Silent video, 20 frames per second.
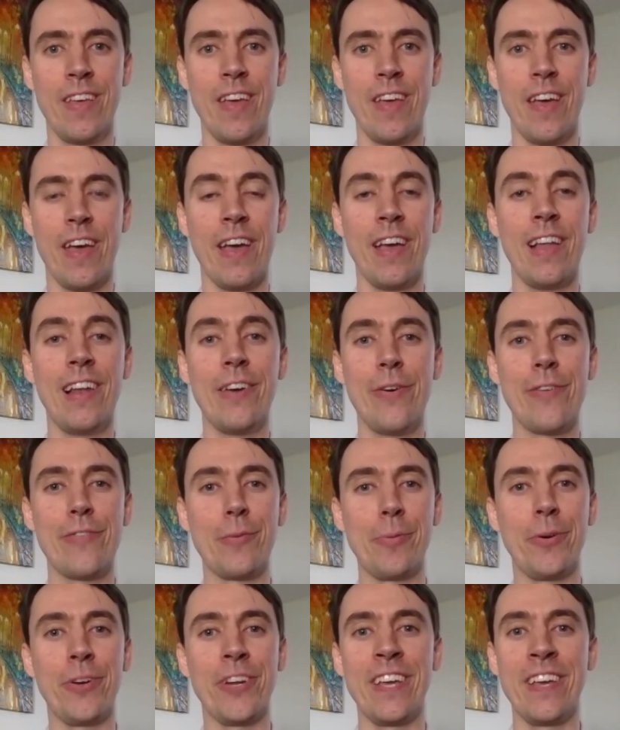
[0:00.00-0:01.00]
Hello,
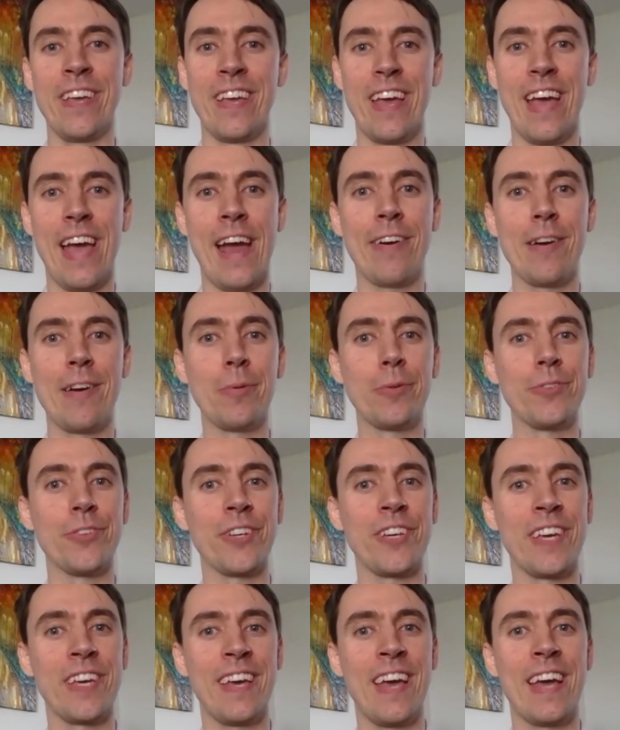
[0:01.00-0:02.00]
everybody. Harry
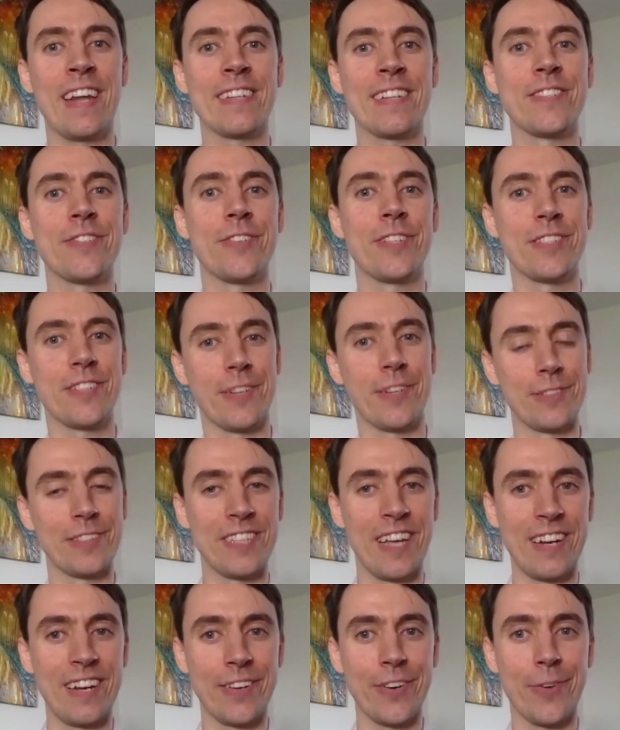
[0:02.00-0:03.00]
Baldock here, editor at Total
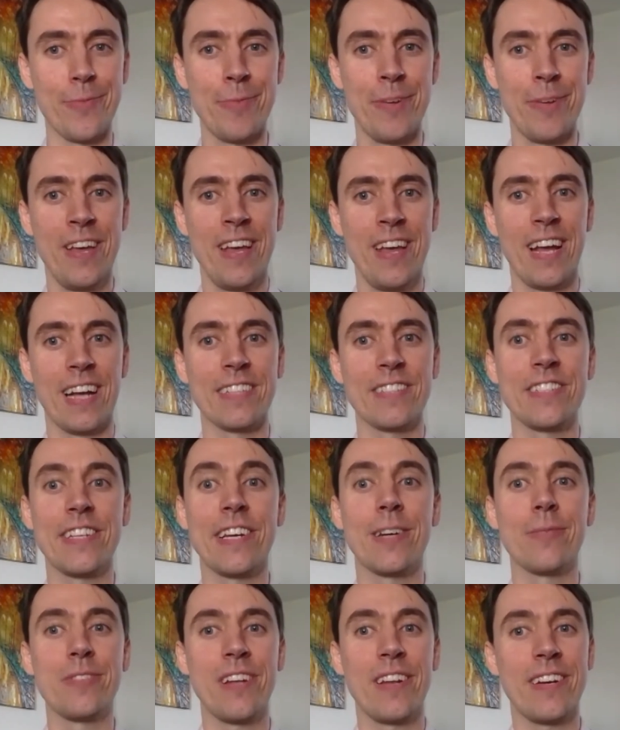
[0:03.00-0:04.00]
Telecom. And
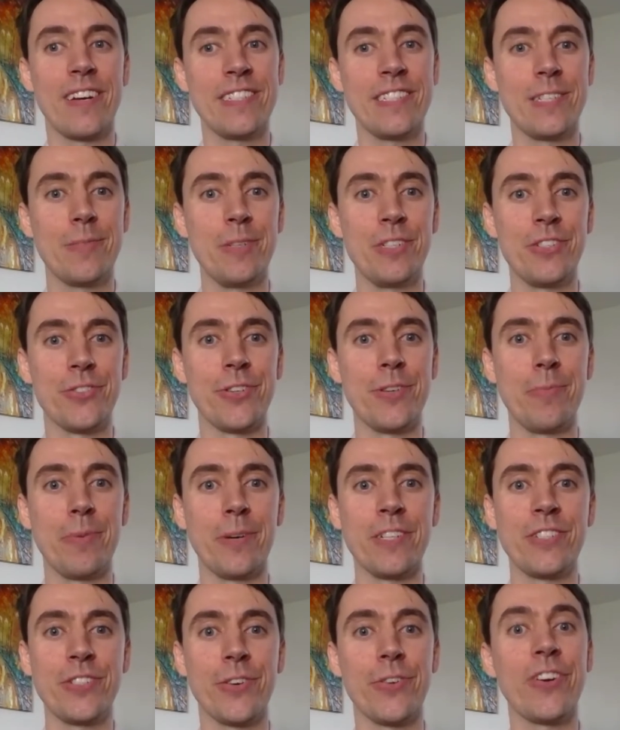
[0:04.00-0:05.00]
today I'm delighted to be joined
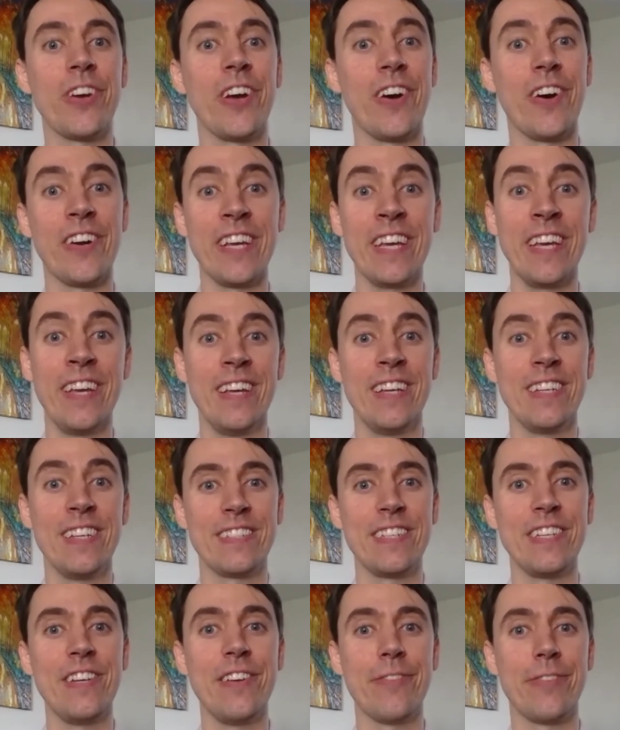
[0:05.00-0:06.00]
by John Carney,
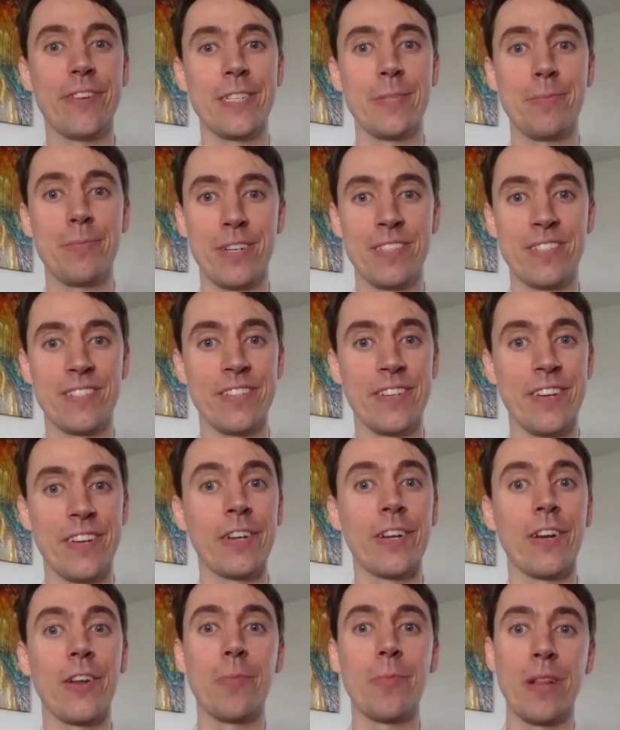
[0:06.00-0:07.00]
Senior Vice President
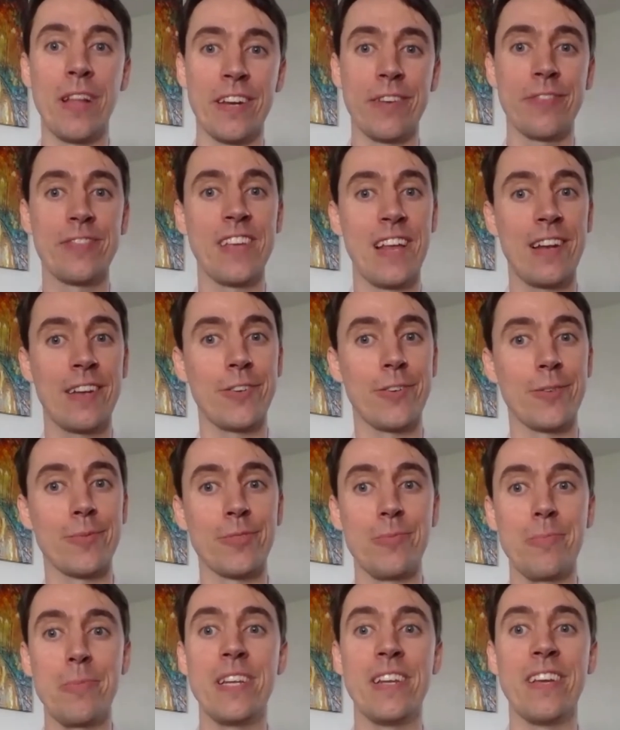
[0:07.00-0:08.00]
and Global Head of
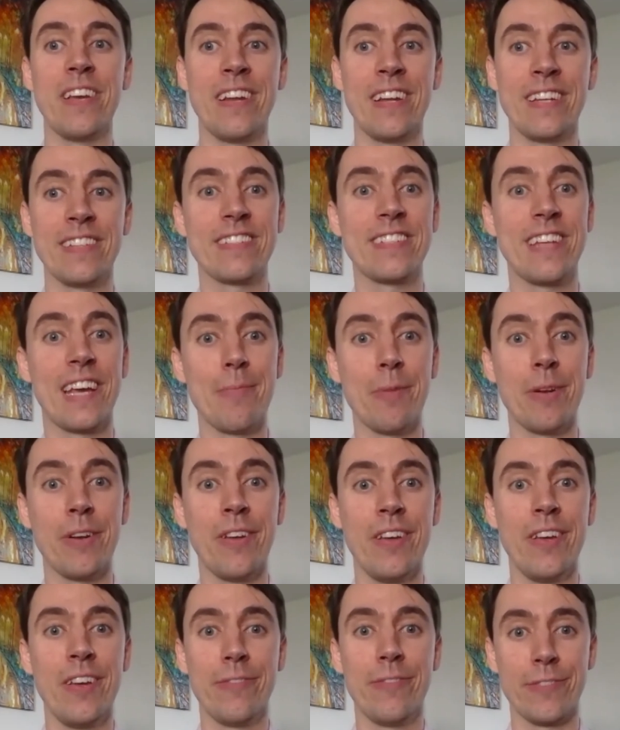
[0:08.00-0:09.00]
Telecoms, Media and
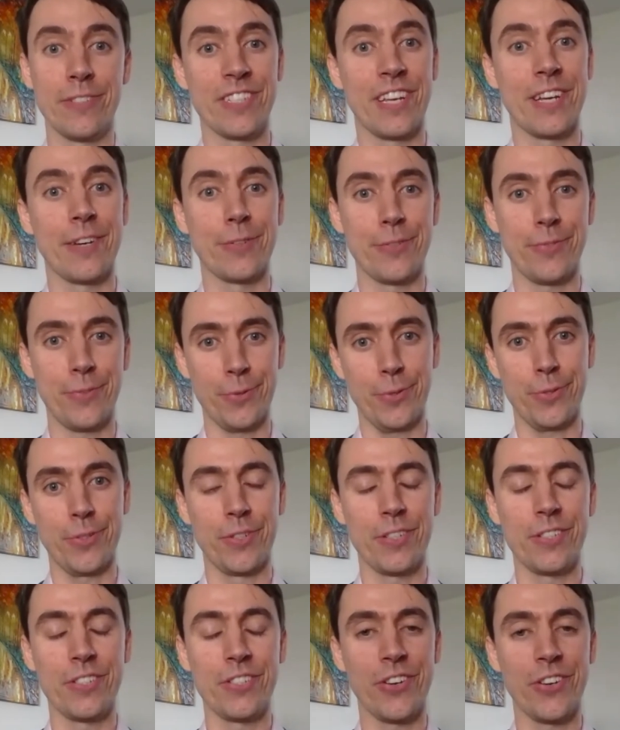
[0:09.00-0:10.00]
Entertainment for Salesforce.
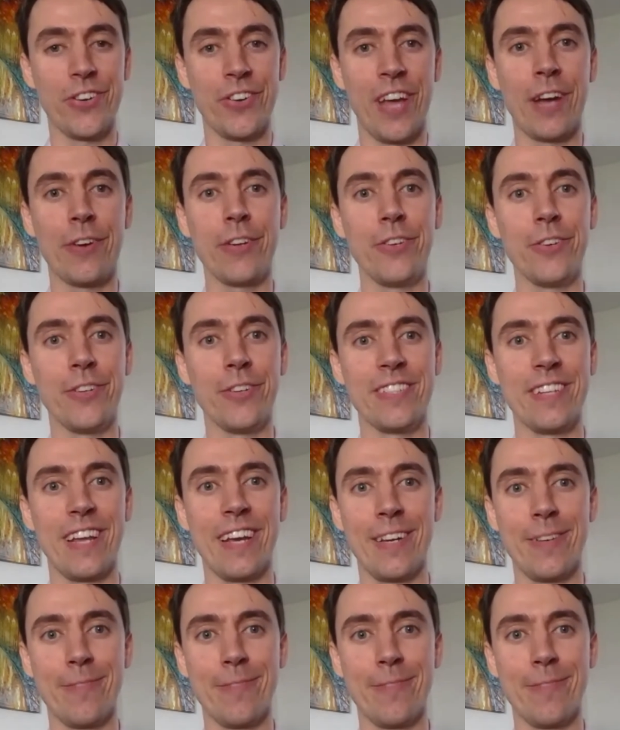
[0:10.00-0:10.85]
John, how are you doing today?